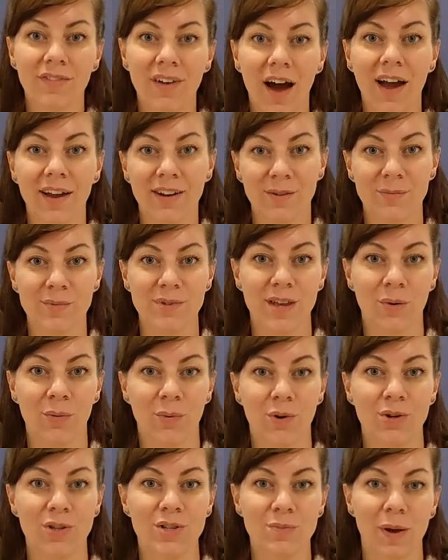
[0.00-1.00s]
items that
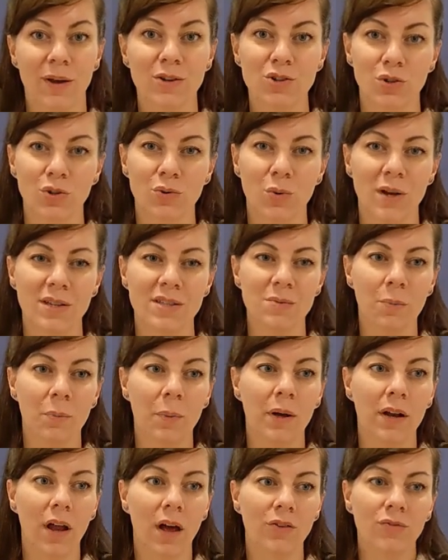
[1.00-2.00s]
were special to us,
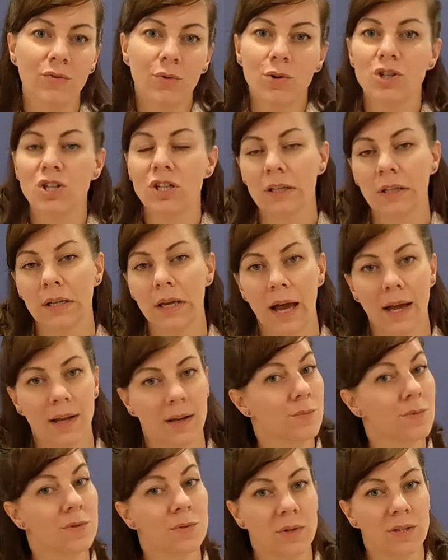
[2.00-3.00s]
but unfortunately
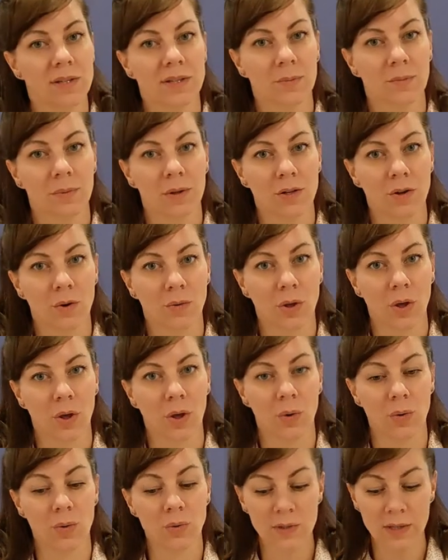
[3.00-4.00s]
items we simply don't
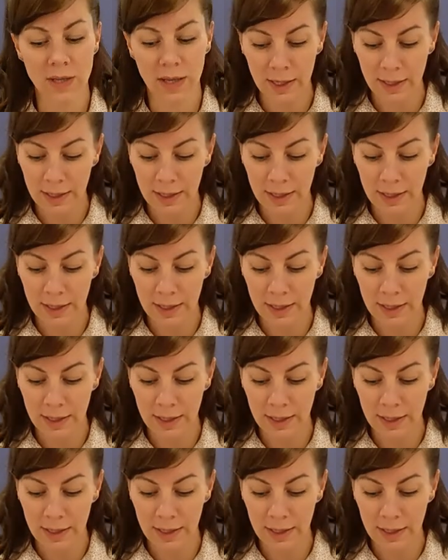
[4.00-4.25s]
use.